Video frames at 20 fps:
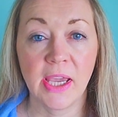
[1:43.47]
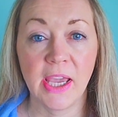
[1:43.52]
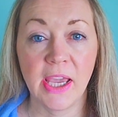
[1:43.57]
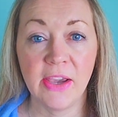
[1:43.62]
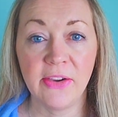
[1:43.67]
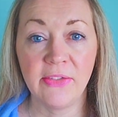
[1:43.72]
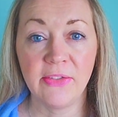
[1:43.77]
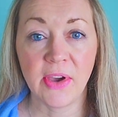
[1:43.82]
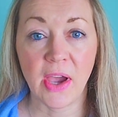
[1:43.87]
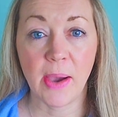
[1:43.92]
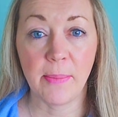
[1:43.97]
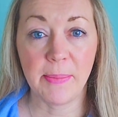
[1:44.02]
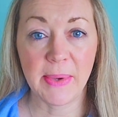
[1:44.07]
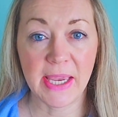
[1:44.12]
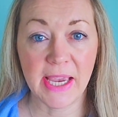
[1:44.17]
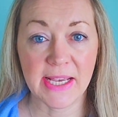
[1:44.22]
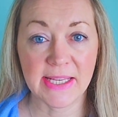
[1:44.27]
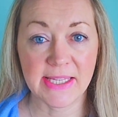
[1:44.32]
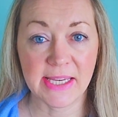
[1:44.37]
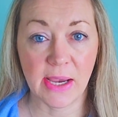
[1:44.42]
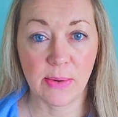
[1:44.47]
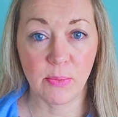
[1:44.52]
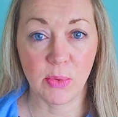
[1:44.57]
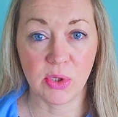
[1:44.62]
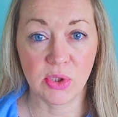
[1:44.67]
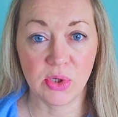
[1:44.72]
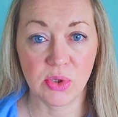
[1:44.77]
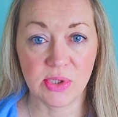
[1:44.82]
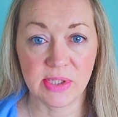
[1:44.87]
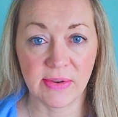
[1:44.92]
if a BSEN
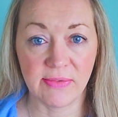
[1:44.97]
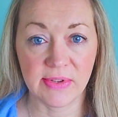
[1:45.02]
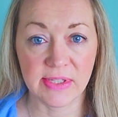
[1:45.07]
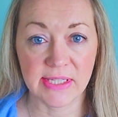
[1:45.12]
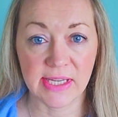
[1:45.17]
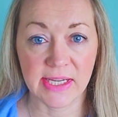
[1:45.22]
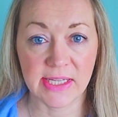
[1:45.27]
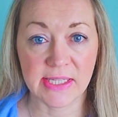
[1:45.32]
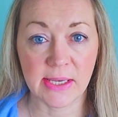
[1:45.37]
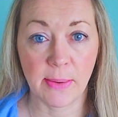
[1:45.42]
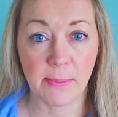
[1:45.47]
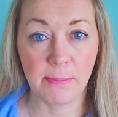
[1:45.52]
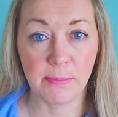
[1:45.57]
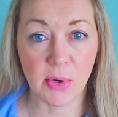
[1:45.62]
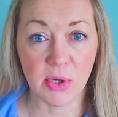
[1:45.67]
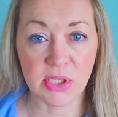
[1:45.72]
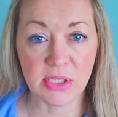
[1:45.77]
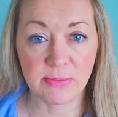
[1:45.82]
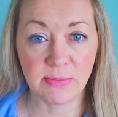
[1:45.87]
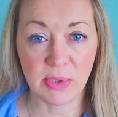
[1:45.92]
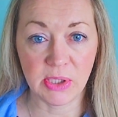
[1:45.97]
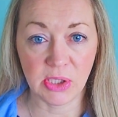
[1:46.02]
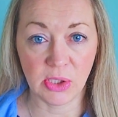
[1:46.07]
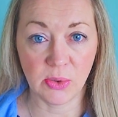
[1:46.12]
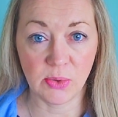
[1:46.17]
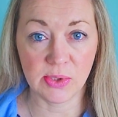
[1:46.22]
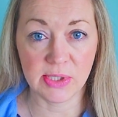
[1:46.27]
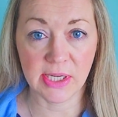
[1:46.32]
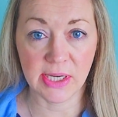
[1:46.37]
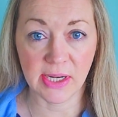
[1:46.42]
1276 must be
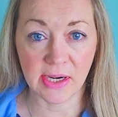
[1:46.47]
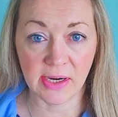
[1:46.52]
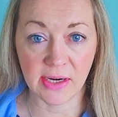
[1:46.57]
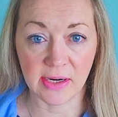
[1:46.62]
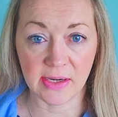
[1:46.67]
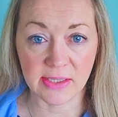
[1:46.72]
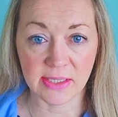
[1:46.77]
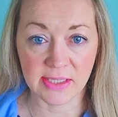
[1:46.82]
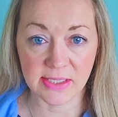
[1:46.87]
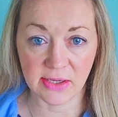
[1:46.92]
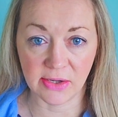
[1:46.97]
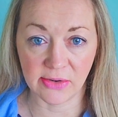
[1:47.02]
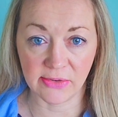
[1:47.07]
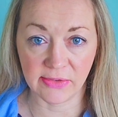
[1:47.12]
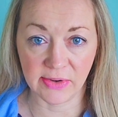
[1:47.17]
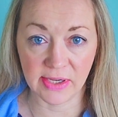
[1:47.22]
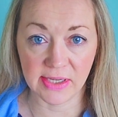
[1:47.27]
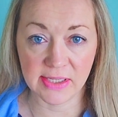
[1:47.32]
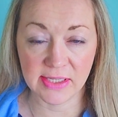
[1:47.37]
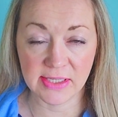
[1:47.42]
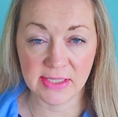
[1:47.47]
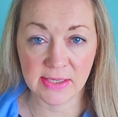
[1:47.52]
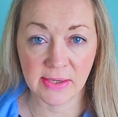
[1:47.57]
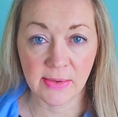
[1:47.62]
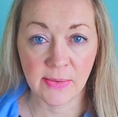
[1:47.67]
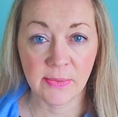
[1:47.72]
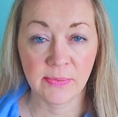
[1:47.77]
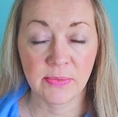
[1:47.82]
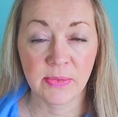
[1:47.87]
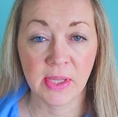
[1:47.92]
used in a hard surface,
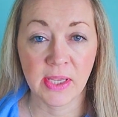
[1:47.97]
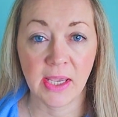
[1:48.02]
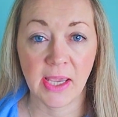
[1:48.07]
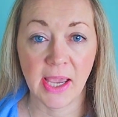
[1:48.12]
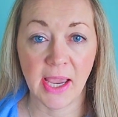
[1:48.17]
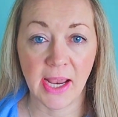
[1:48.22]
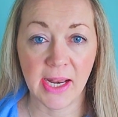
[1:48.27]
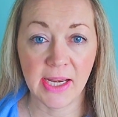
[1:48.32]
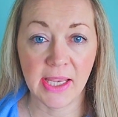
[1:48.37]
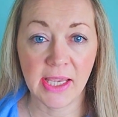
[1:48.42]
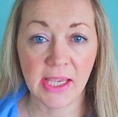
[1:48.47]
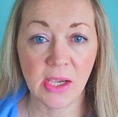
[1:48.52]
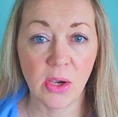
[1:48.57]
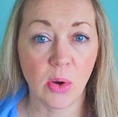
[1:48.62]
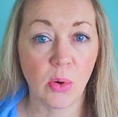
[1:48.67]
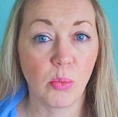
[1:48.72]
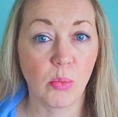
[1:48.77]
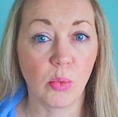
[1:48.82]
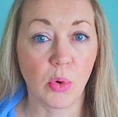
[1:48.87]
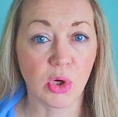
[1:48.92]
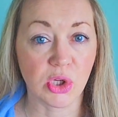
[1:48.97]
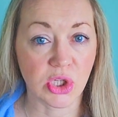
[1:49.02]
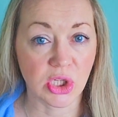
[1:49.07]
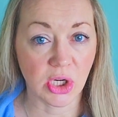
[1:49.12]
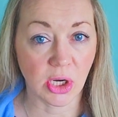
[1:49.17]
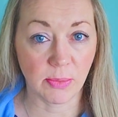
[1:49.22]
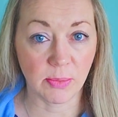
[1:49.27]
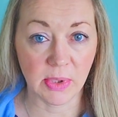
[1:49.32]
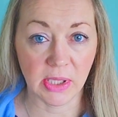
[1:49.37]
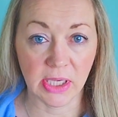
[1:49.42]
any washing
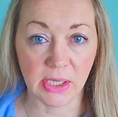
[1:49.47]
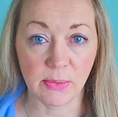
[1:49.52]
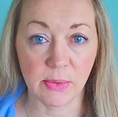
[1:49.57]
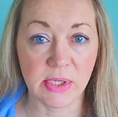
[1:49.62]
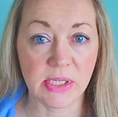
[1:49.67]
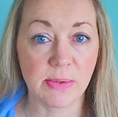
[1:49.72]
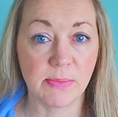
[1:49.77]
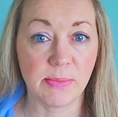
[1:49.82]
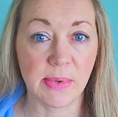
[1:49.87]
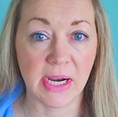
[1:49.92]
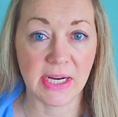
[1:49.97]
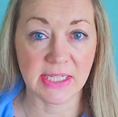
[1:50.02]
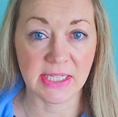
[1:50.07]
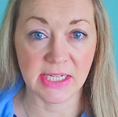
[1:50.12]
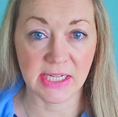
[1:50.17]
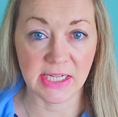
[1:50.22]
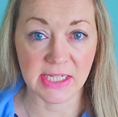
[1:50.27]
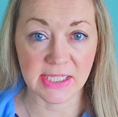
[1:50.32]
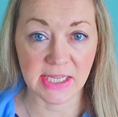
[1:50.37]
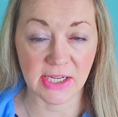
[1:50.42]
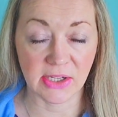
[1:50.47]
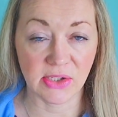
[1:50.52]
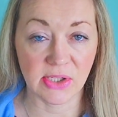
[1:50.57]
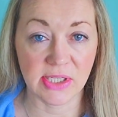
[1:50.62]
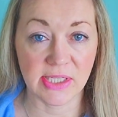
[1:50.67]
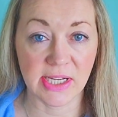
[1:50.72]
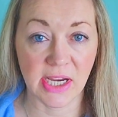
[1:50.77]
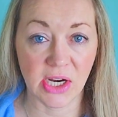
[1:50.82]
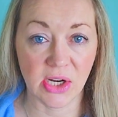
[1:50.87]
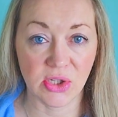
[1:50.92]
up liquid, bactericidal
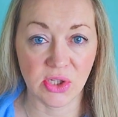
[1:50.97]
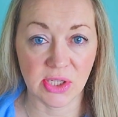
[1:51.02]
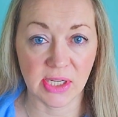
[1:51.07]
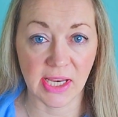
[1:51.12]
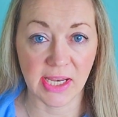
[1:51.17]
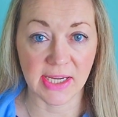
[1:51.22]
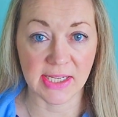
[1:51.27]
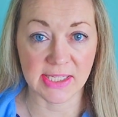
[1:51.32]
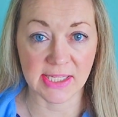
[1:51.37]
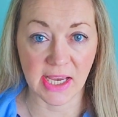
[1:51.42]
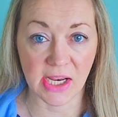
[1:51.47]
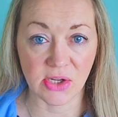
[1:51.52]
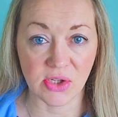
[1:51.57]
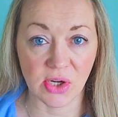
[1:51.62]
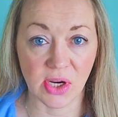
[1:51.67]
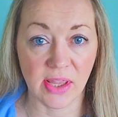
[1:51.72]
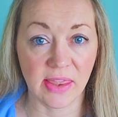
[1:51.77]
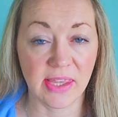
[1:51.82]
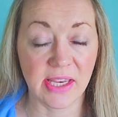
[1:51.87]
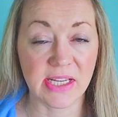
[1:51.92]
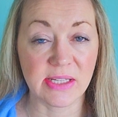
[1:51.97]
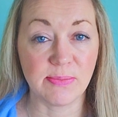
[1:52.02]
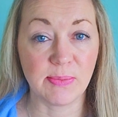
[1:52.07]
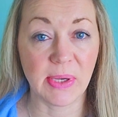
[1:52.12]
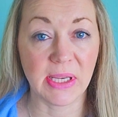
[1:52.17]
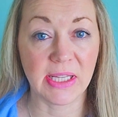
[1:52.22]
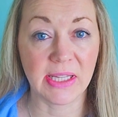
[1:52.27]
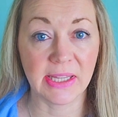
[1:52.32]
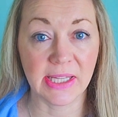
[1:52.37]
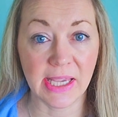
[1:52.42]
detergent, etc. that is
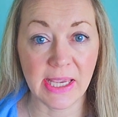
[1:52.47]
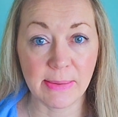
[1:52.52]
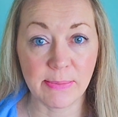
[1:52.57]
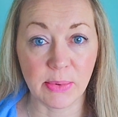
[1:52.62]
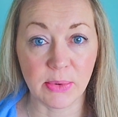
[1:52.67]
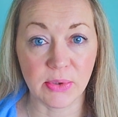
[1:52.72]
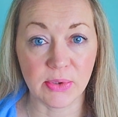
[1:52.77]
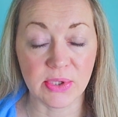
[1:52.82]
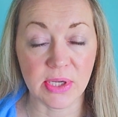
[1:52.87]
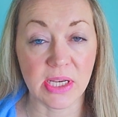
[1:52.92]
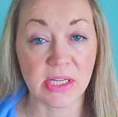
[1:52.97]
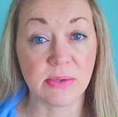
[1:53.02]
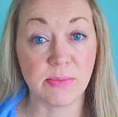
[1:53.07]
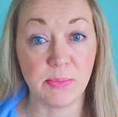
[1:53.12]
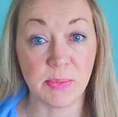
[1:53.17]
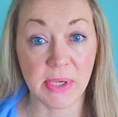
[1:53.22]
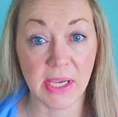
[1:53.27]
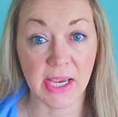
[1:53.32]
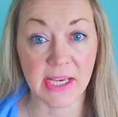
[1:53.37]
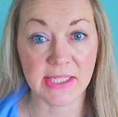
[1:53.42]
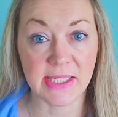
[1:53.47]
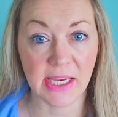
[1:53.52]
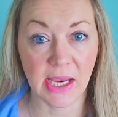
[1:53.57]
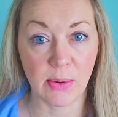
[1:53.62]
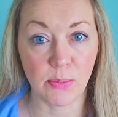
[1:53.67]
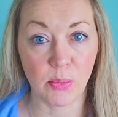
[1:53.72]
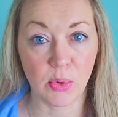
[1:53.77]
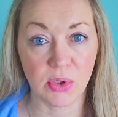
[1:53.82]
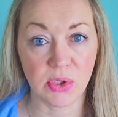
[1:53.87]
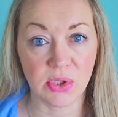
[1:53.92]
being labelled as
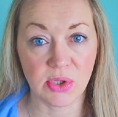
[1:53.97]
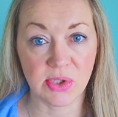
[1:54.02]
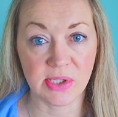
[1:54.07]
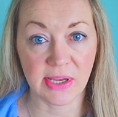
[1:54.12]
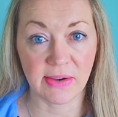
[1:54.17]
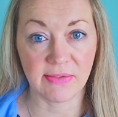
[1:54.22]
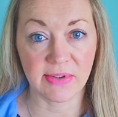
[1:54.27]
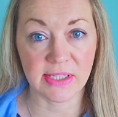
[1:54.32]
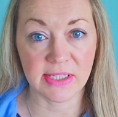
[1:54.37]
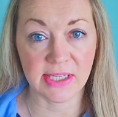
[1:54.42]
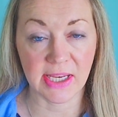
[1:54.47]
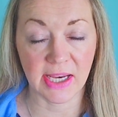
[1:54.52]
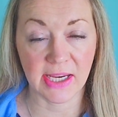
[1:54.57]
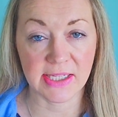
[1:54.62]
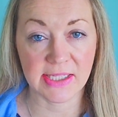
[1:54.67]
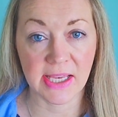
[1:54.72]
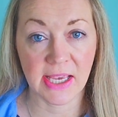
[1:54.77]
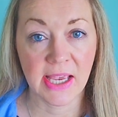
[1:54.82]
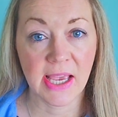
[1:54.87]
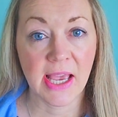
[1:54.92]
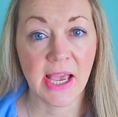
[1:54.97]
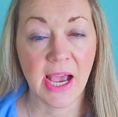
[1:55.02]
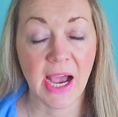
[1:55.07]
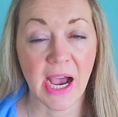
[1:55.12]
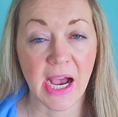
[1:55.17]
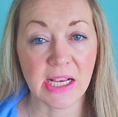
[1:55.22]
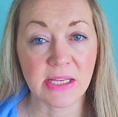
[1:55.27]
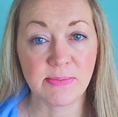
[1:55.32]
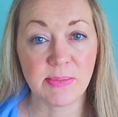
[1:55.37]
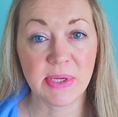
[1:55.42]
BSEN 1276
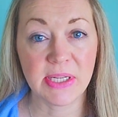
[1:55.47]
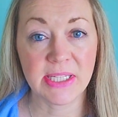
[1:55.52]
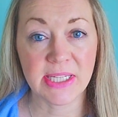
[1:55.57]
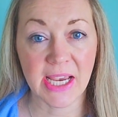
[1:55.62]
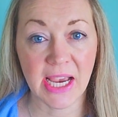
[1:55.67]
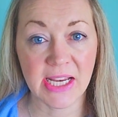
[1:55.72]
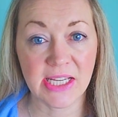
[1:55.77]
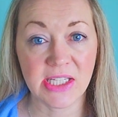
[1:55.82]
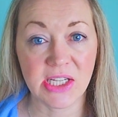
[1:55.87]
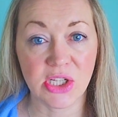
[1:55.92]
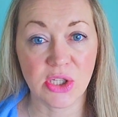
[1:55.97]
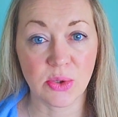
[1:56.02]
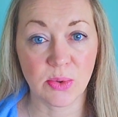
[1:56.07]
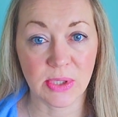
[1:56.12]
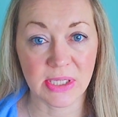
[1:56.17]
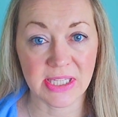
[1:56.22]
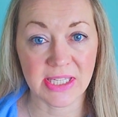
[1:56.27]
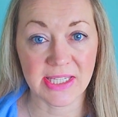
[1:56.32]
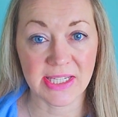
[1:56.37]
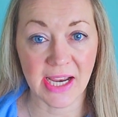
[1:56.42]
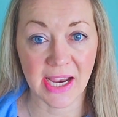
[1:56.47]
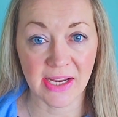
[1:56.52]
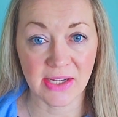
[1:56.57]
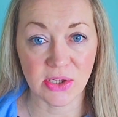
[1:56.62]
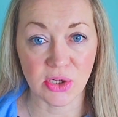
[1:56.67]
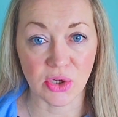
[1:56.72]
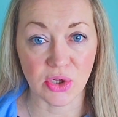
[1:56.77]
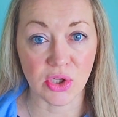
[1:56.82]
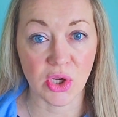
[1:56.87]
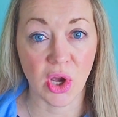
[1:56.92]
has been tested to a
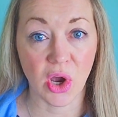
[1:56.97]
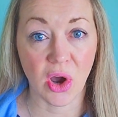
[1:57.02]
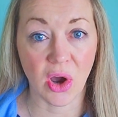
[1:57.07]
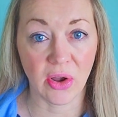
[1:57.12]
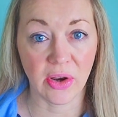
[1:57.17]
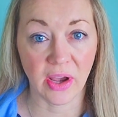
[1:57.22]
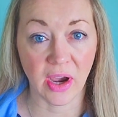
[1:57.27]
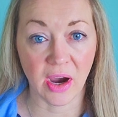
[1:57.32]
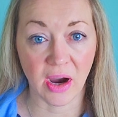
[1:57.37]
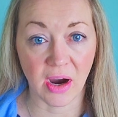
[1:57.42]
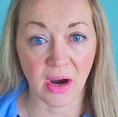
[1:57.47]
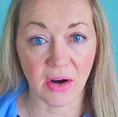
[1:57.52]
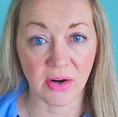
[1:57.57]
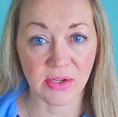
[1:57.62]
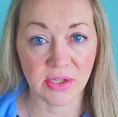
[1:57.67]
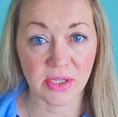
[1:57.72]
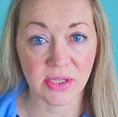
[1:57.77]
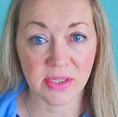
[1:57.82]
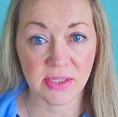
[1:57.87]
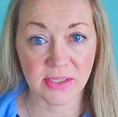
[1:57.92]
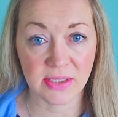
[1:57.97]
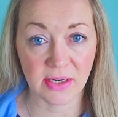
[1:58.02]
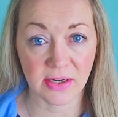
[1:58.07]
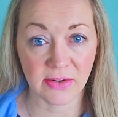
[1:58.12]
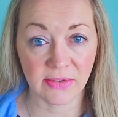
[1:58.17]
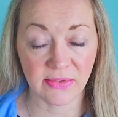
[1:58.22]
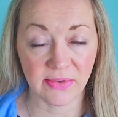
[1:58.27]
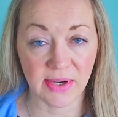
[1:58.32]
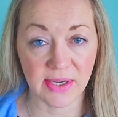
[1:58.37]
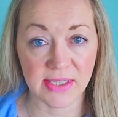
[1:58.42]
standard on a hard
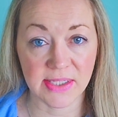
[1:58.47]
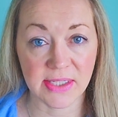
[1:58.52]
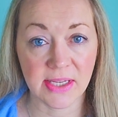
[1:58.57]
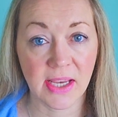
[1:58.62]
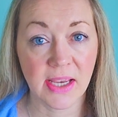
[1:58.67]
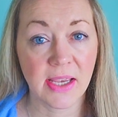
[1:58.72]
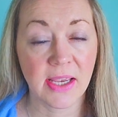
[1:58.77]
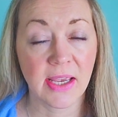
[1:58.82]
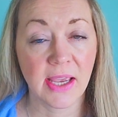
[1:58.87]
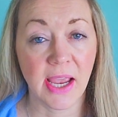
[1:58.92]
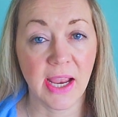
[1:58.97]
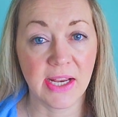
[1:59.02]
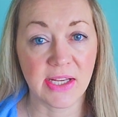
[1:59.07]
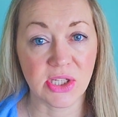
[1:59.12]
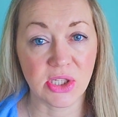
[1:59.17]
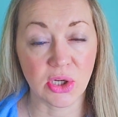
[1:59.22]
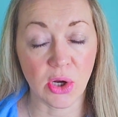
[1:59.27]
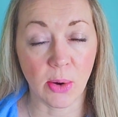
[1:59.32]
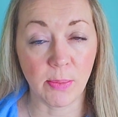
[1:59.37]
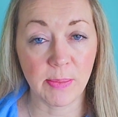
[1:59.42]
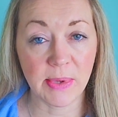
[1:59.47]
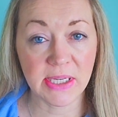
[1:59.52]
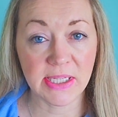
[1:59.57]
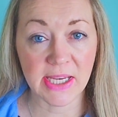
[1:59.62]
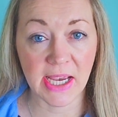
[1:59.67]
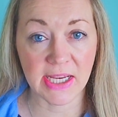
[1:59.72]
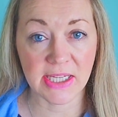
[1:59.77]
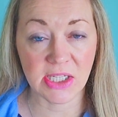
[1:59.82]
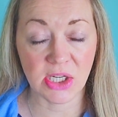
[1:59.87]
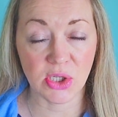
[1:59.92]
surface. It's not been
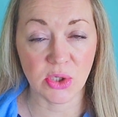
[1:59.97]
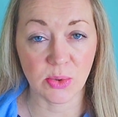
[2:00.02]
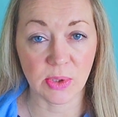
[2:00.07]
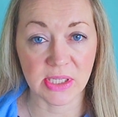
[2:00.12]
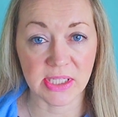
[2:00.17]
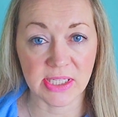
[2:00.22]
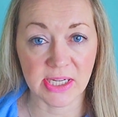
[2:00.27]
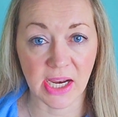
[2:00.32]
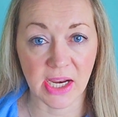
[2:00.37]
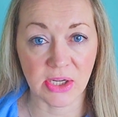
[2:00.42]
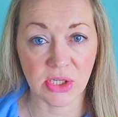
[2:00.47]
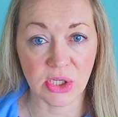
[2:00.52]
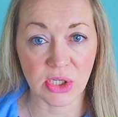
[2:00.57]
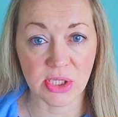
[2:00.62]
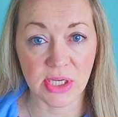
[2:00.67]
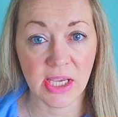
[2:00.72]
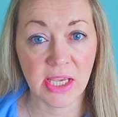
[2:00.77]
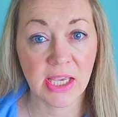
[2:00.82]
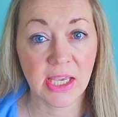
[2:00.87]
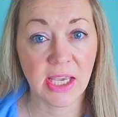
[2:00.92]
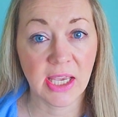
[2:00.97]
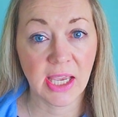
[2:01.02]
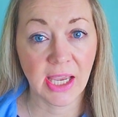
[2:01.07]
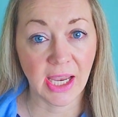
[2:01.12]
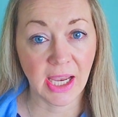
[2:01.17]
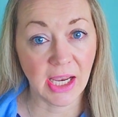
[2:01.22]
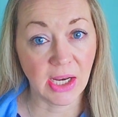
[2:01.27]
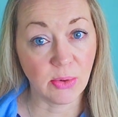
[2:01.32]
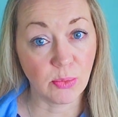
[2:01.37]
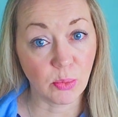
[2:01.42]
tested to a standard
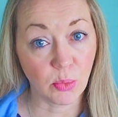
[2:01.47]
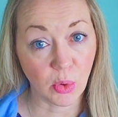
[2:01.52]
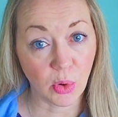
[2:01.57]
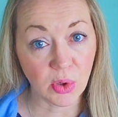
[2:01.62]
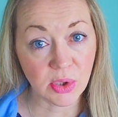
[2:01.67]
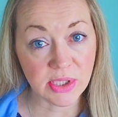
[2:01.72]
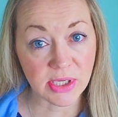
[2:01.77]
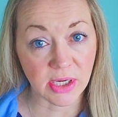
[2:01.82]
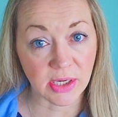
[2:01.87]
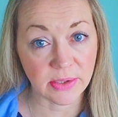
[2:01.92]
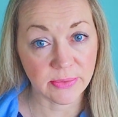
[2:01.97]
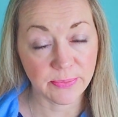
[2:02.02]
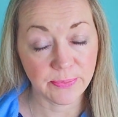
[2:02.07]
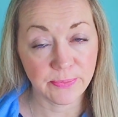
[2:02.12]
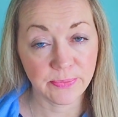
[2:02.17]
in water.